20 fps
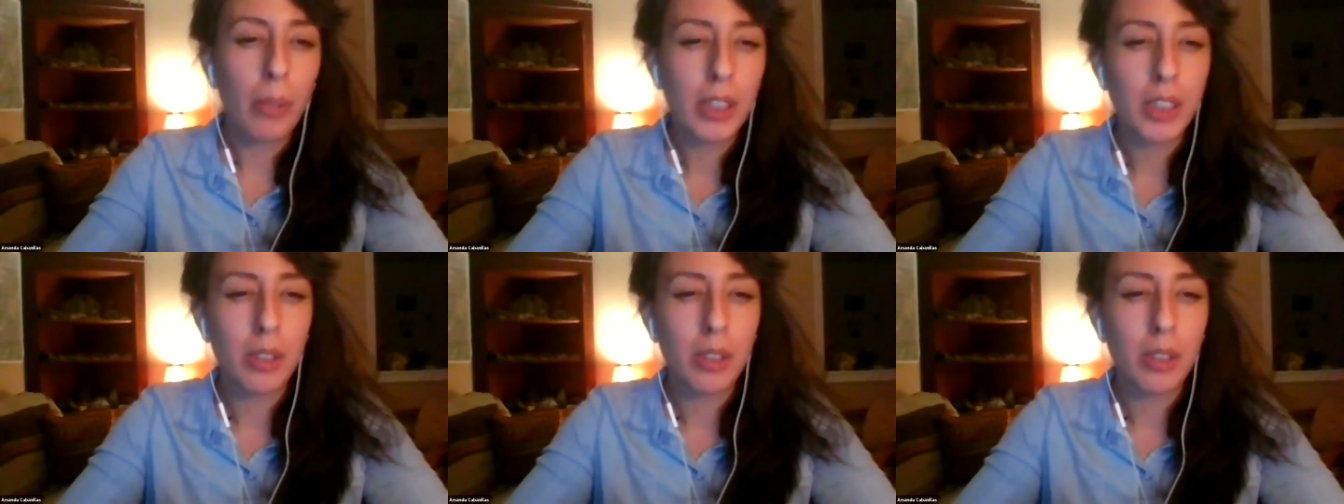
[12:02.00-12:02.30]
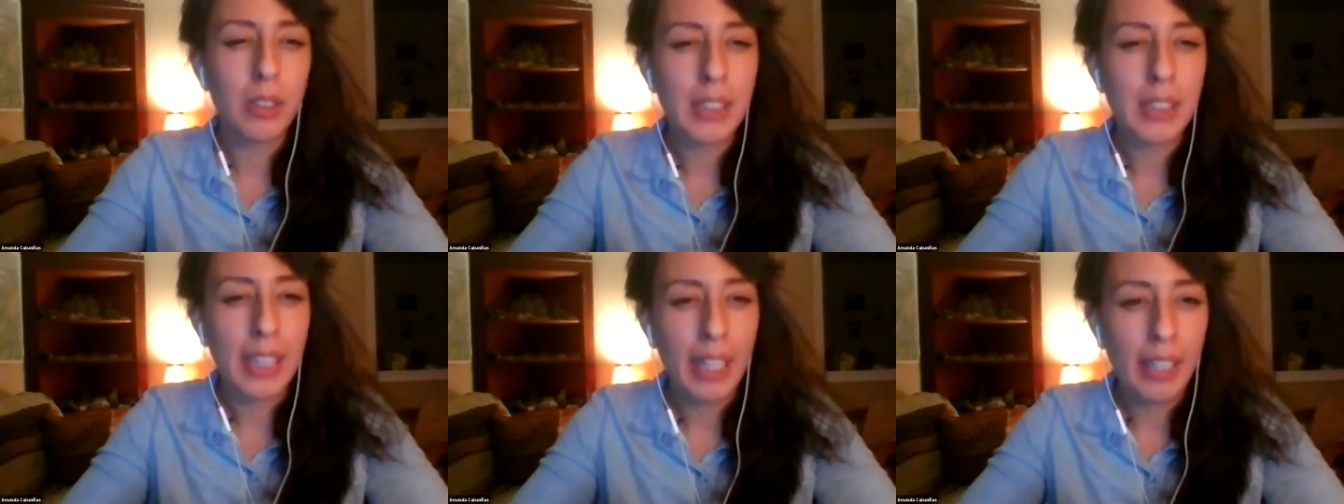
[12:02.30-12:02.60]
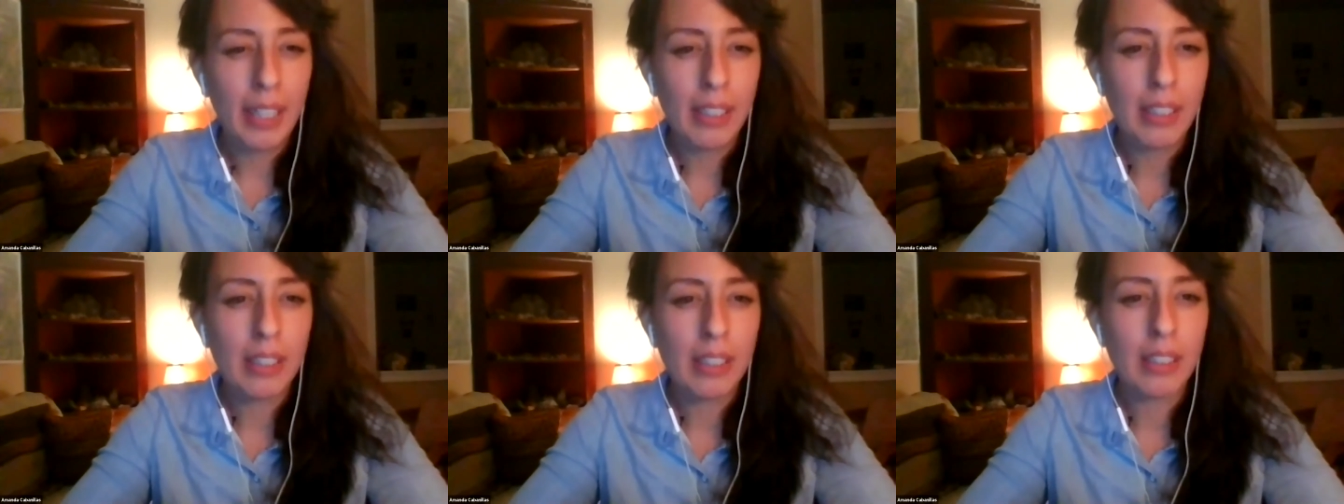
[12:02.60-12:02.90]
would you
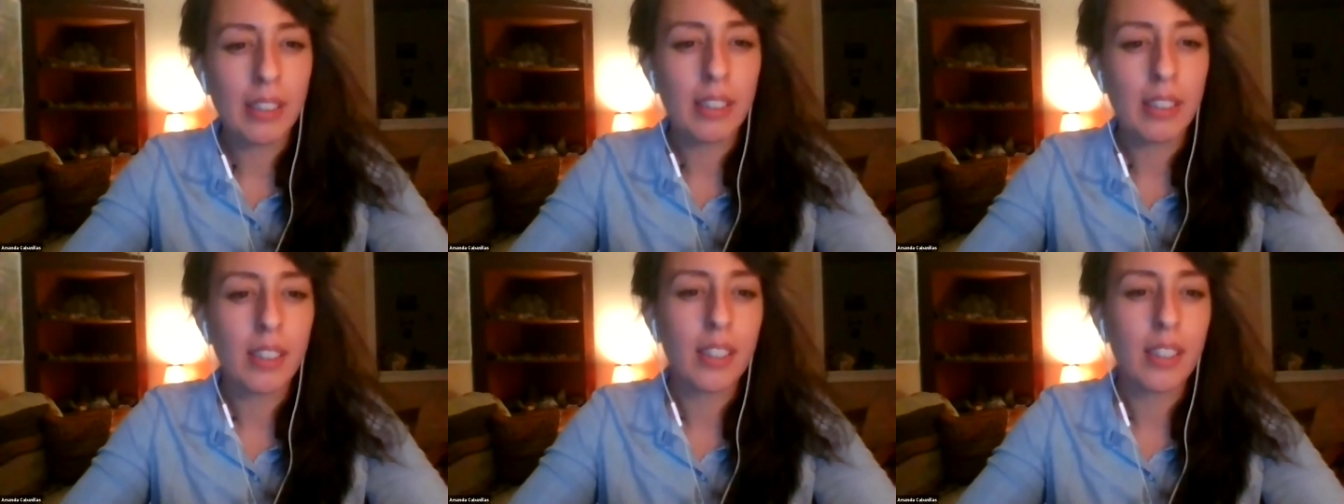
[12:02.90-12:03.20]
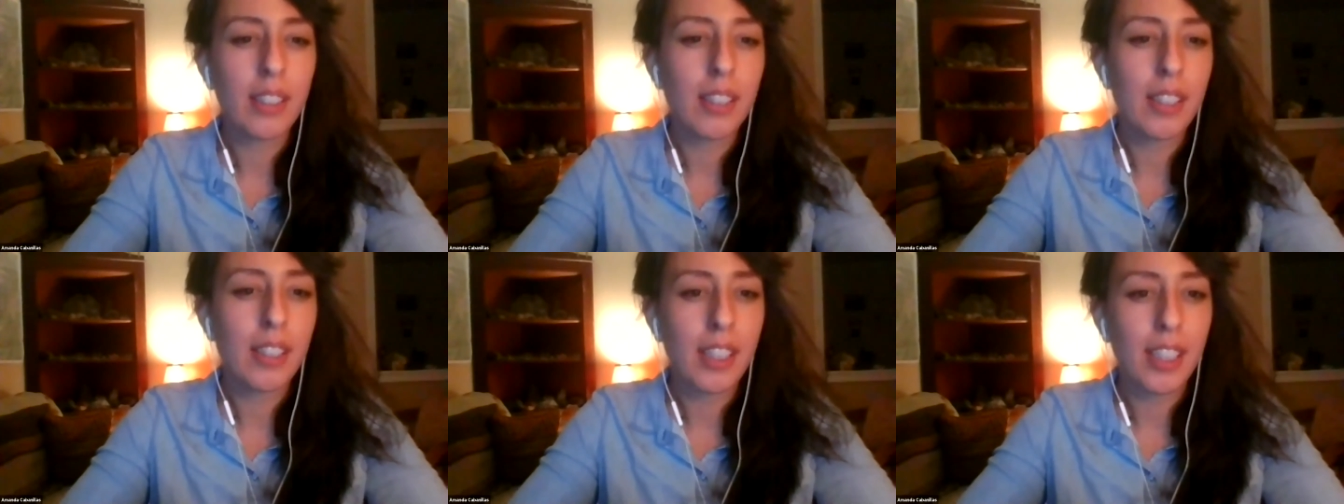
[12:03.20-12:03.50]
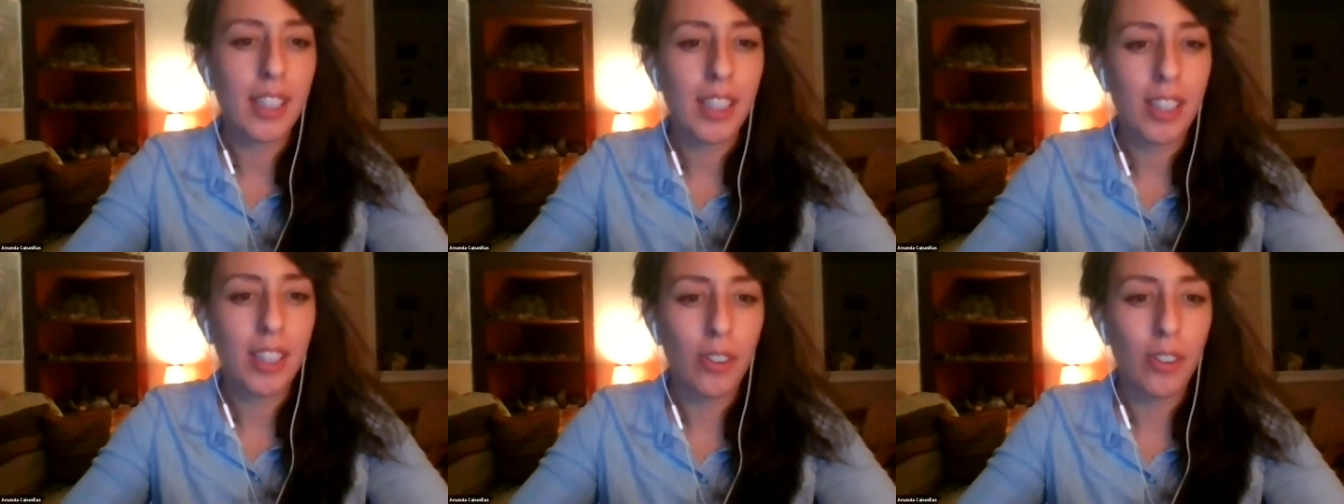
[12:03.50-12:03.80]
tell the
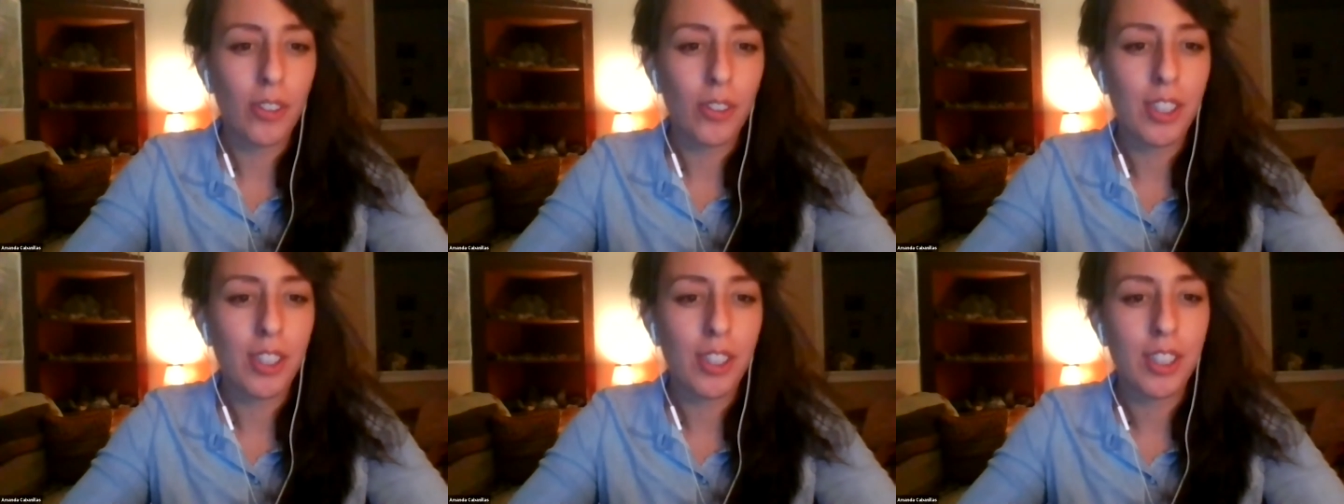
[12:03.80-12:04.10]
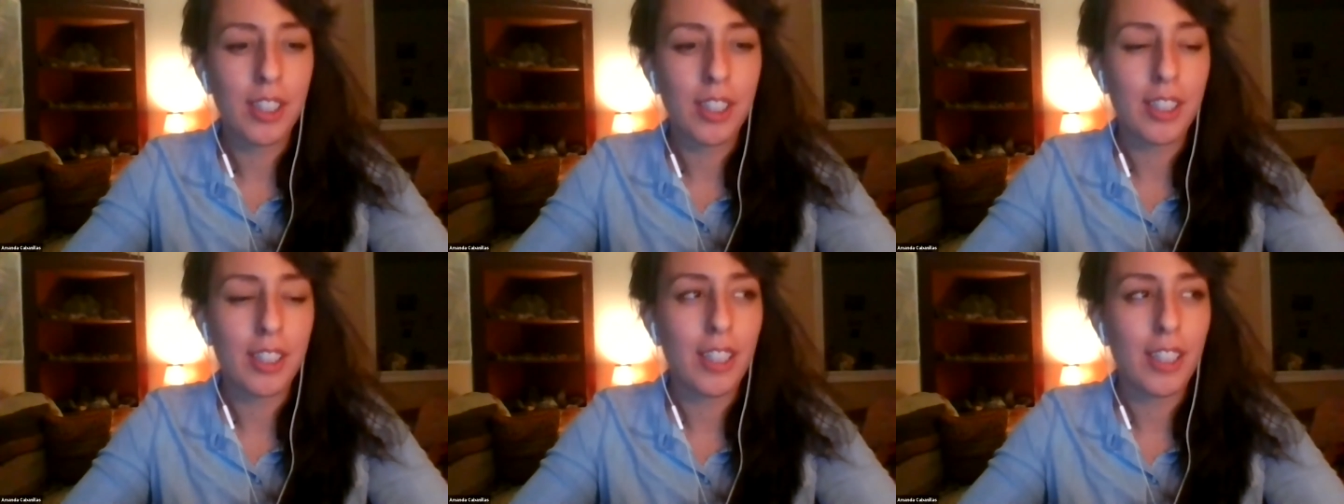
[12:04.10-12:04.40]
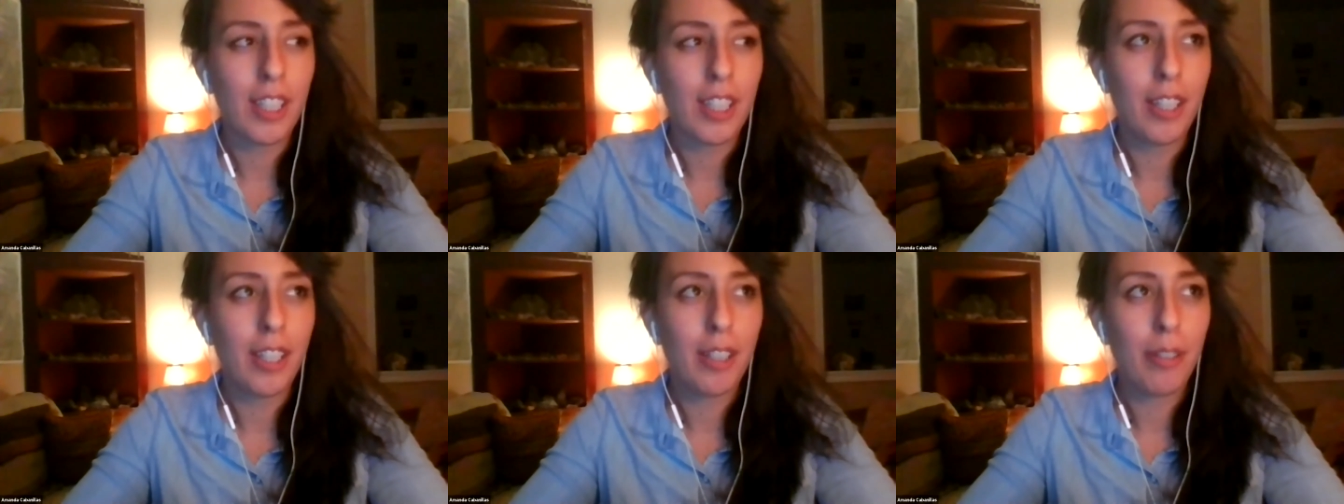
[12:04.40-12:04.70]
youth?
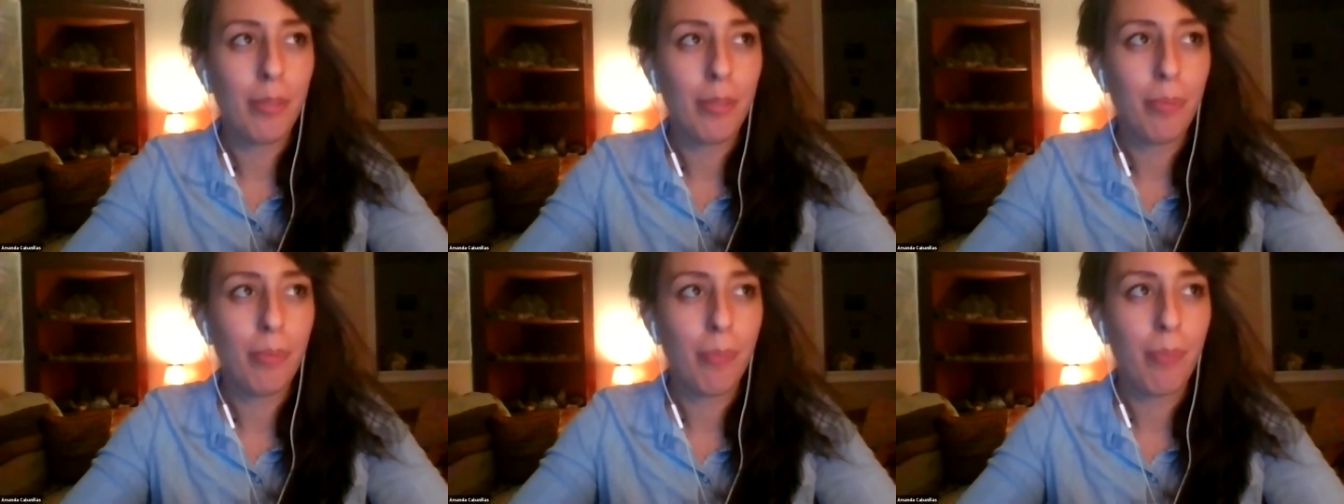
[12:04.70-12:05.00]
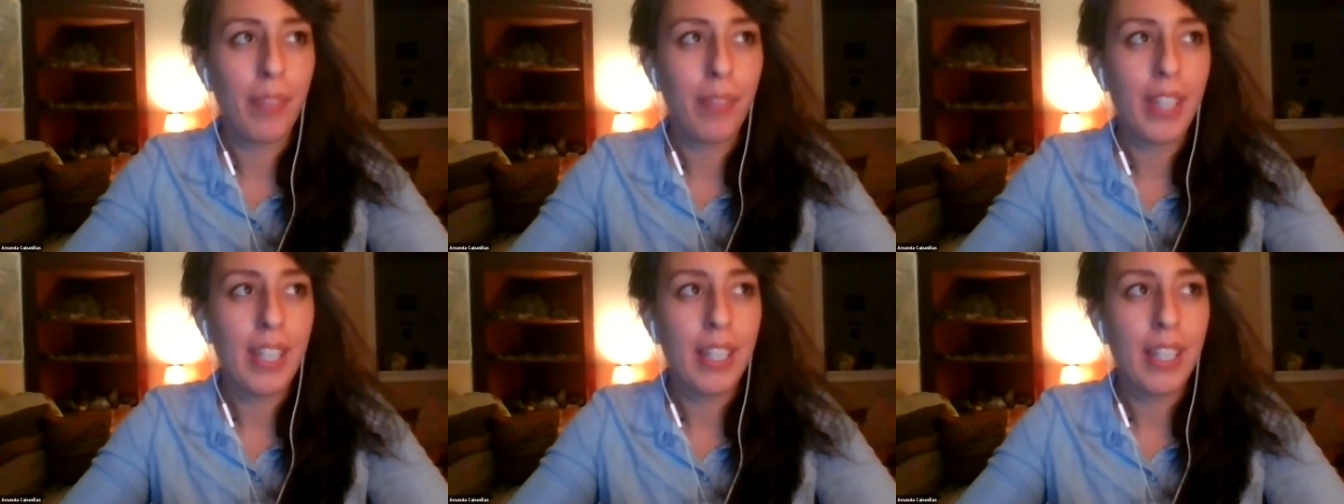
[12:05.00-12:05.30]
Um,